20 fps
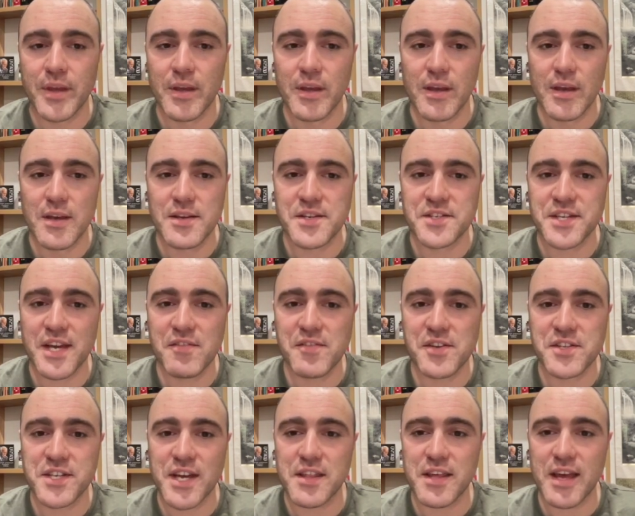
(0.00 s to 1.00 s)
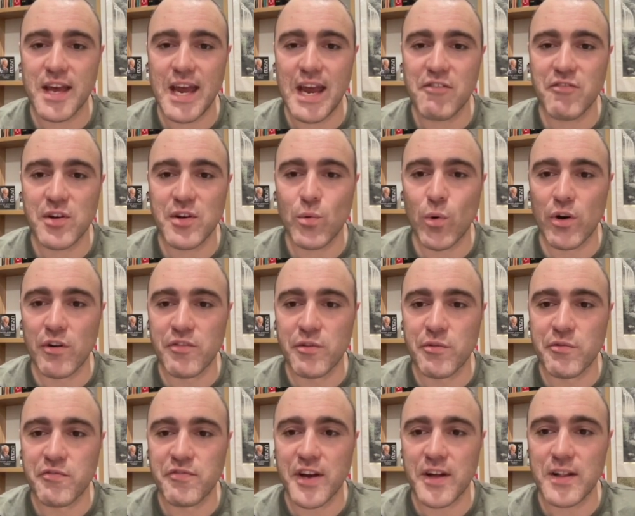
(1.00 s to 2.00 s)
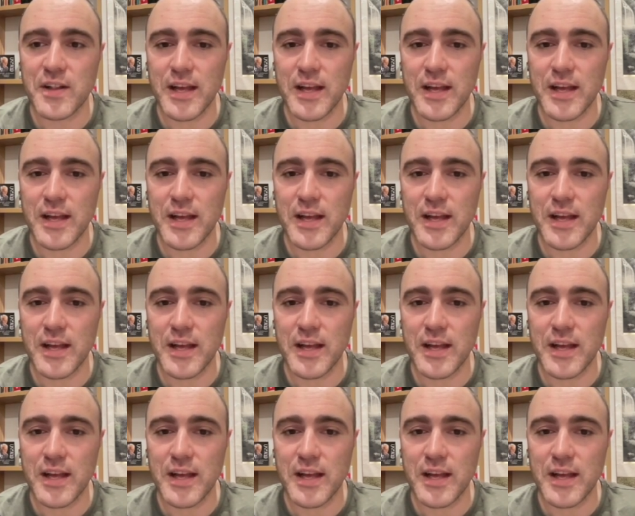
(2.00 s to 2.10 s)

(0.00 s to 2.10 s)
It is safe to say that every one of them fell